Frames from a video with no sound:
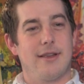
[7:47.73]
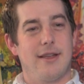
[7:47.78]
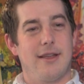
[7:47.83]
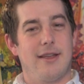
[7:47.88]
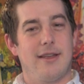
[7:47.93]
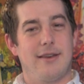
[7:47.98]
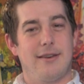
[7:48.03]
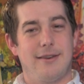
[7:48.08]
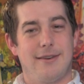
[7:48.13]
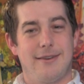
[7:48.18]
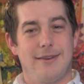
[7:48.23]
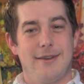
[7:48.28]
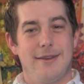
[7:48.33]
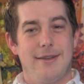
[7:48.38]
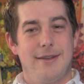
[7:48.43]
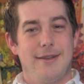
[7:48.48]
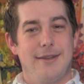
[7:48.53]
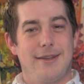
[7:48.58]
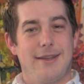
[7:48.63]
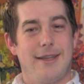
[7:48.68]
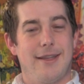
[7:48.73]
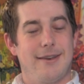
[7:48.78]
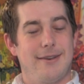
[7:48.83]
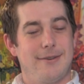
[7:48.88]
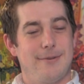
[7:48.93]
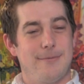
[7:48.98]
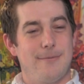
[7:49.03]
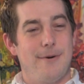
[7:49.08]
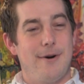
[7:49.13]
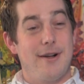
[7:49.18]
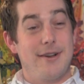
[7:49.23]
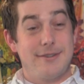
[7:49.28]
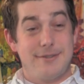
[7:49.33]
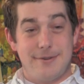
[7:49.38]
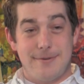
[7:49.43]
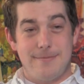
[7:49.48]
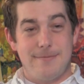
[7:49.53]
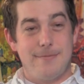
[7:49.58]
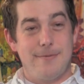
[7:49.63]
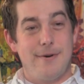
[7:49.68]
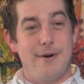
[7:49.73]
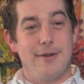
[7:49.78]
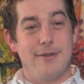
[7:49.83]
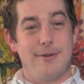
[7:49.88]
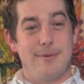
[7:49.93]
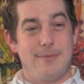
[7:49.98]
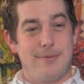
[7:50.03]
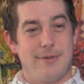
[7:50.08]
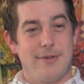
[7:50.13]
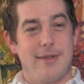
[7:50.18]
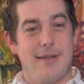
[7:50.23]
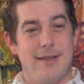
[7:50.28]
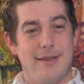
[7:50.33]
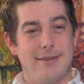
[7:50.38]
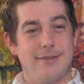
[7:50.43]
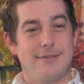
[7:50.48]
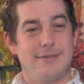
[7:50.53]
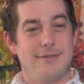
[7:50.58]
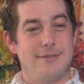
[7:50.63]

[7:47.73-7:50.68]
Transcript: And getting to watch him while you play is